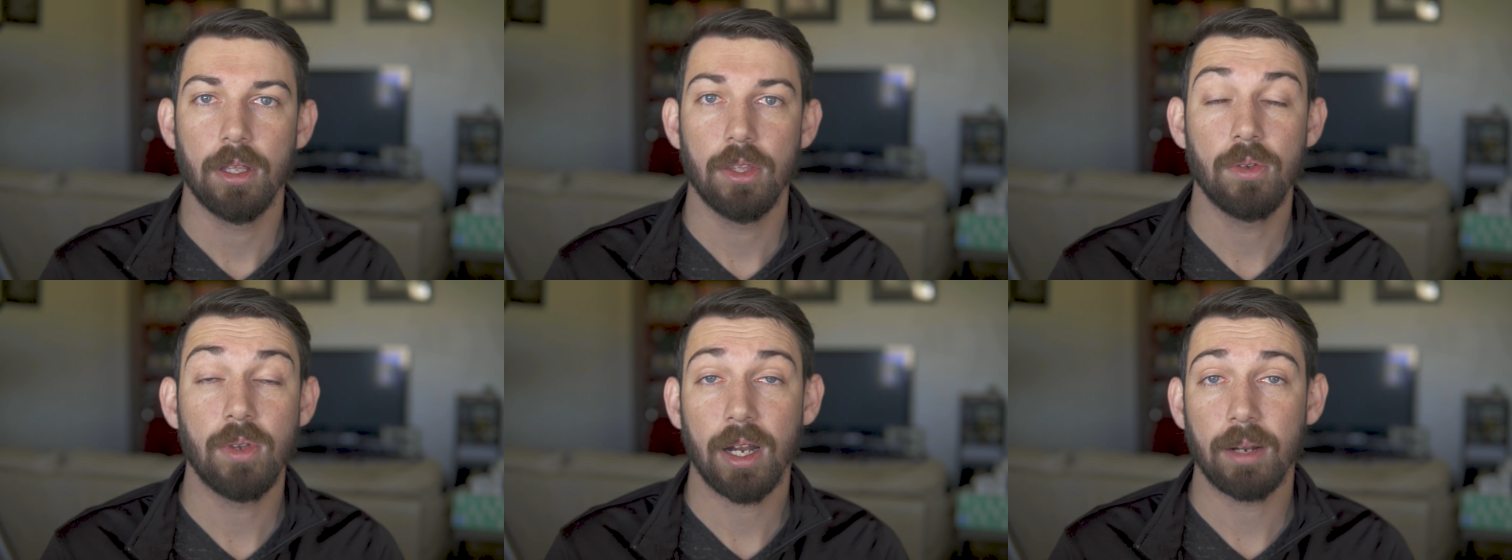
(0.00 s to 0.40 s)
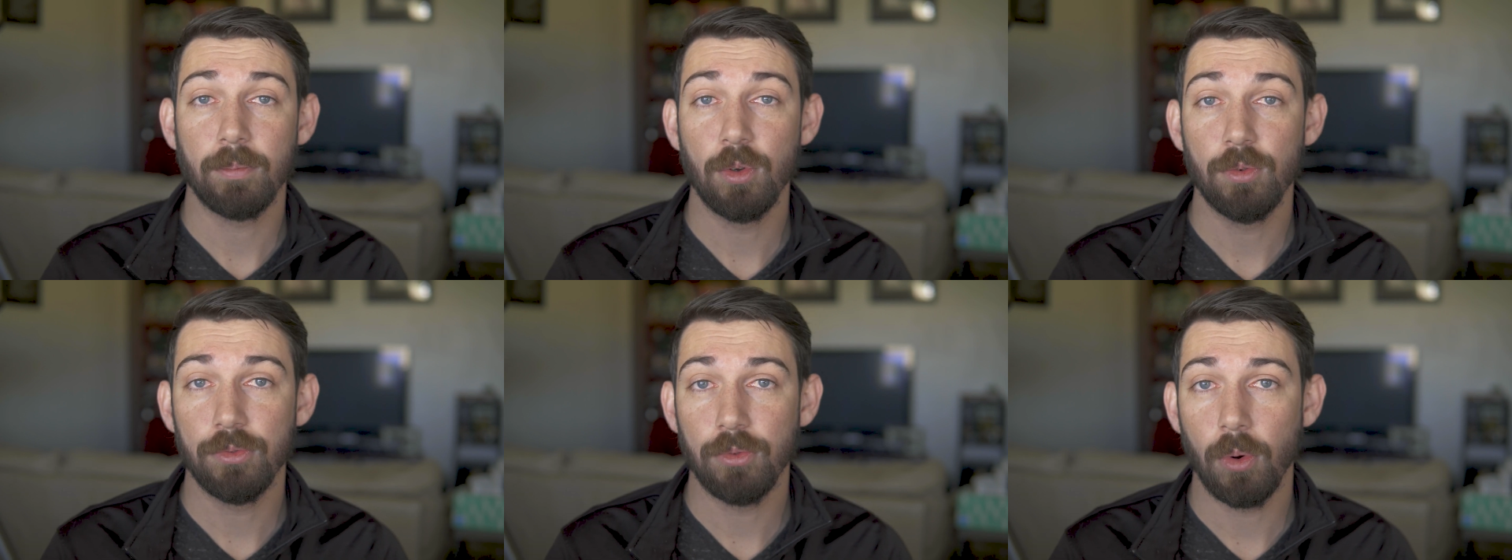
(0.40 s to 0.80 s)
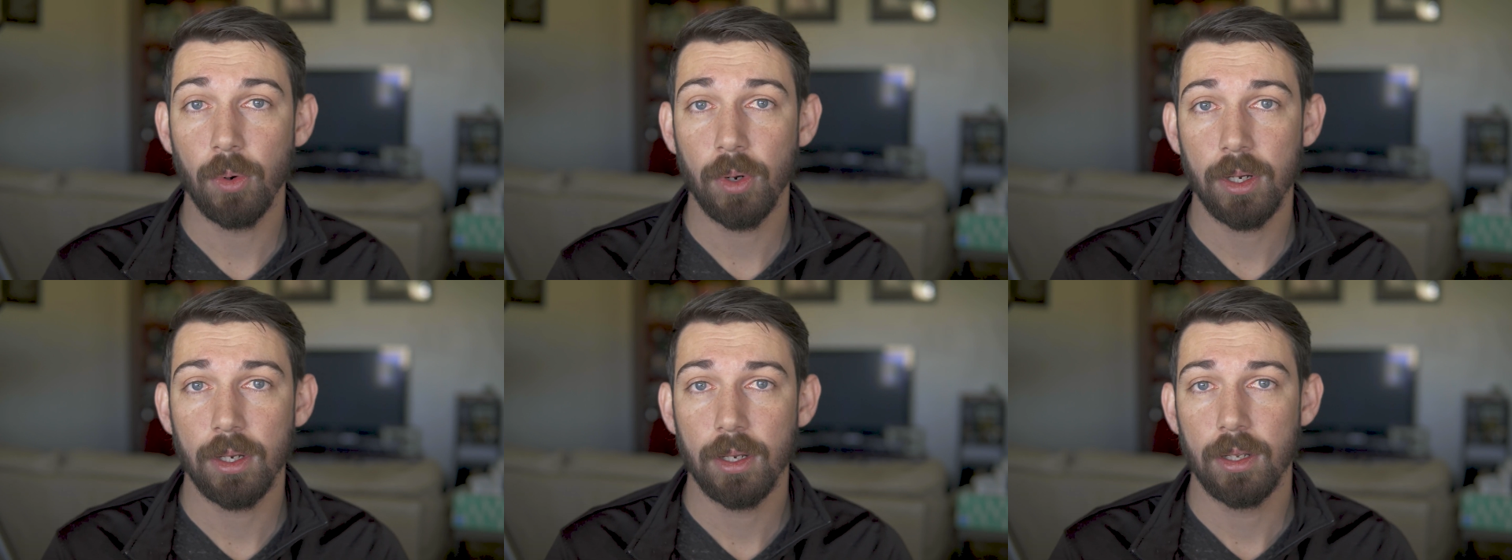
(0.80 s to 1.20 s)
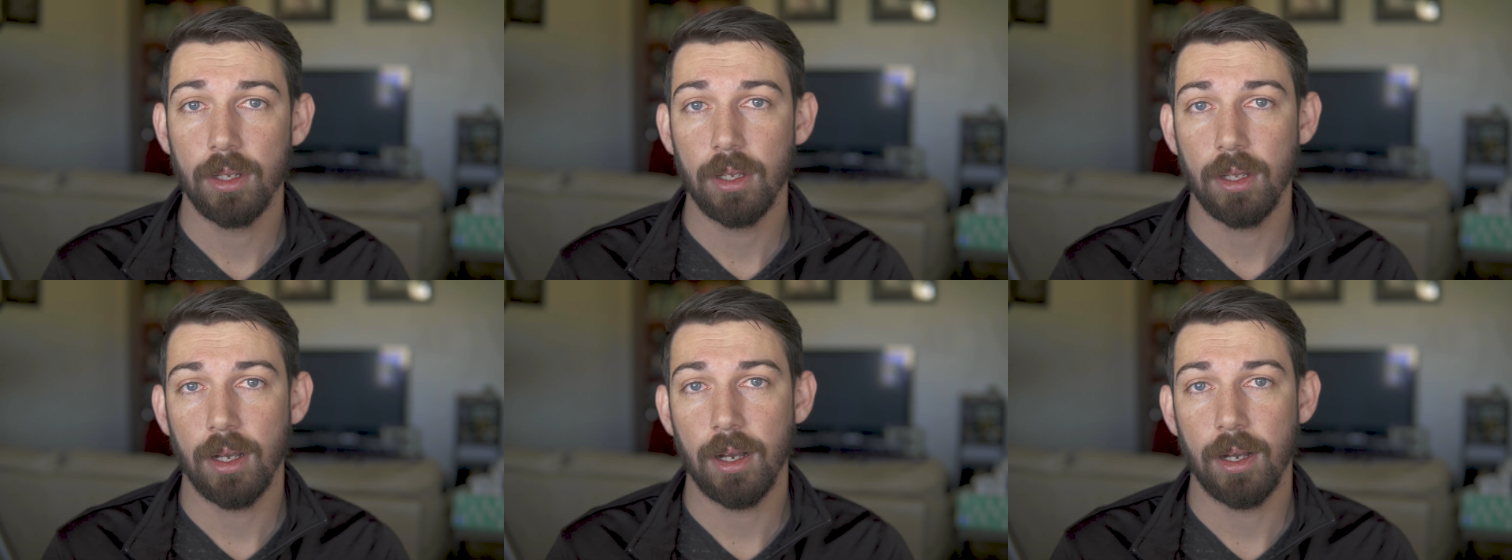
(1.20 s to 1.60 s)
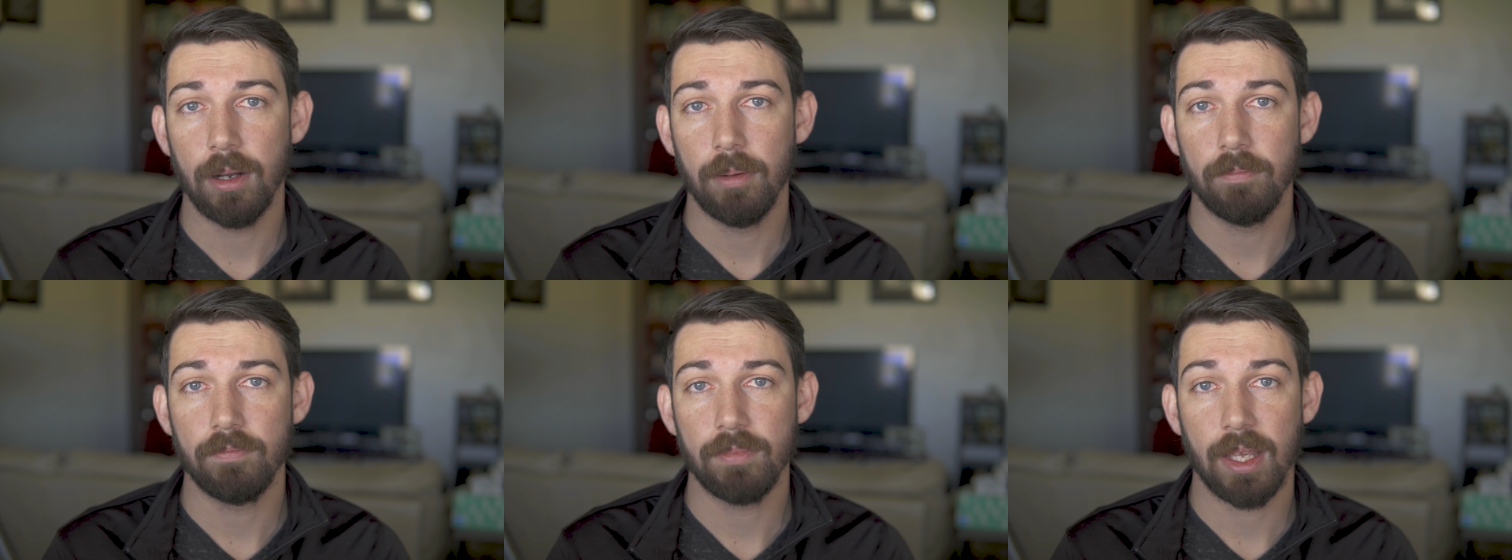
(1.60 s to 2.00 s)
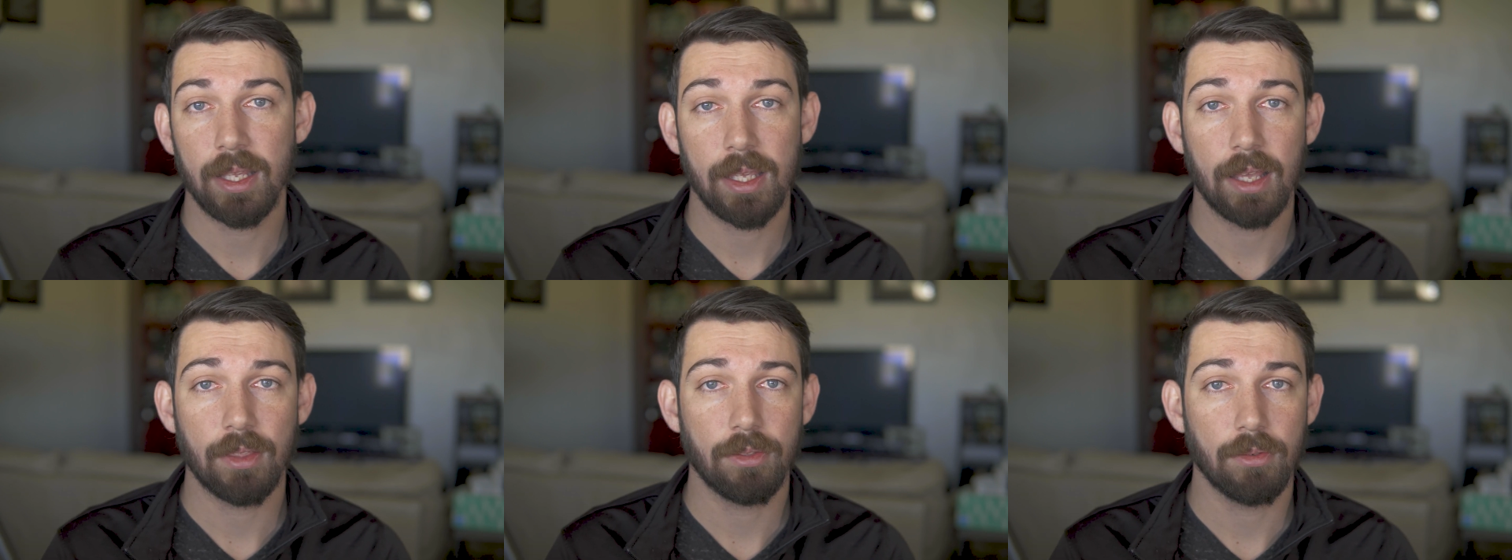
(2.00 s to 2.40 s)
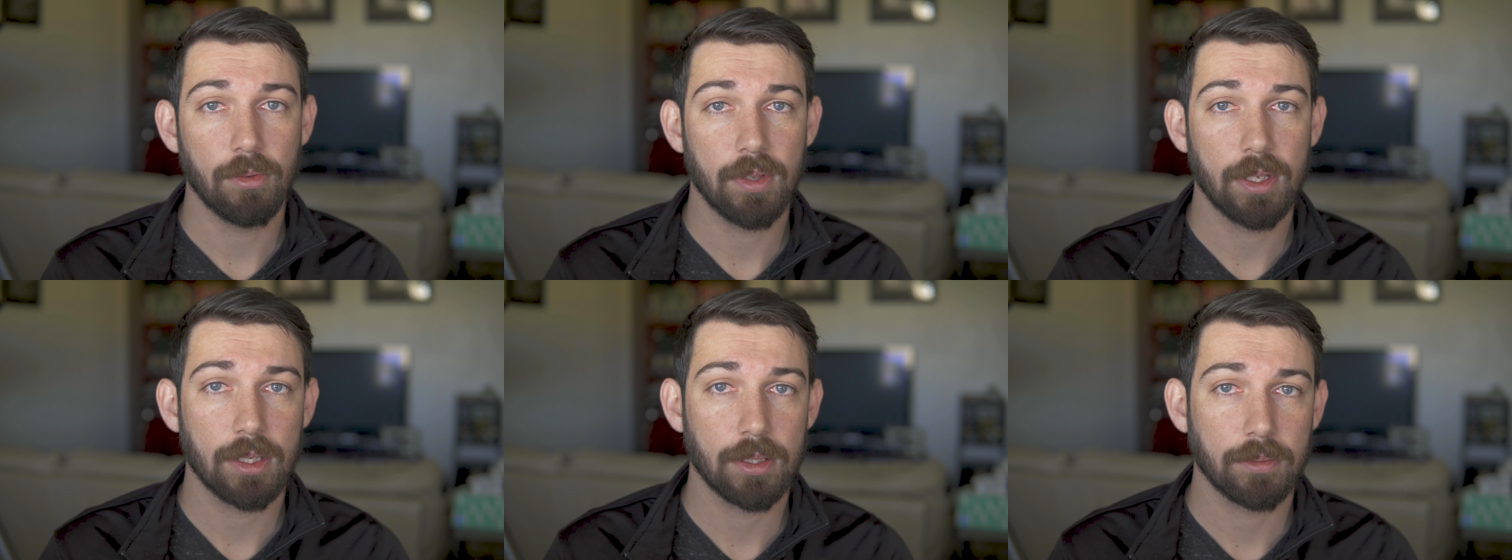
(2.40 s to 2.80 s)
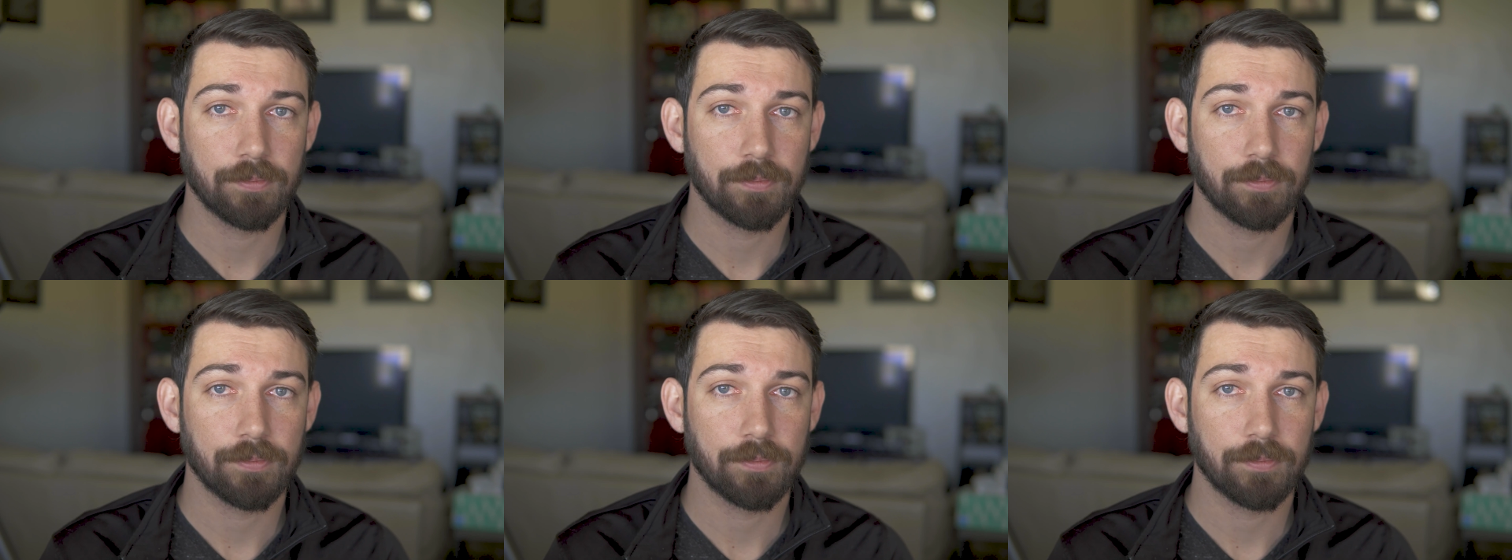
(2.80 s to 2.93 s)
You got to move forward and get through this.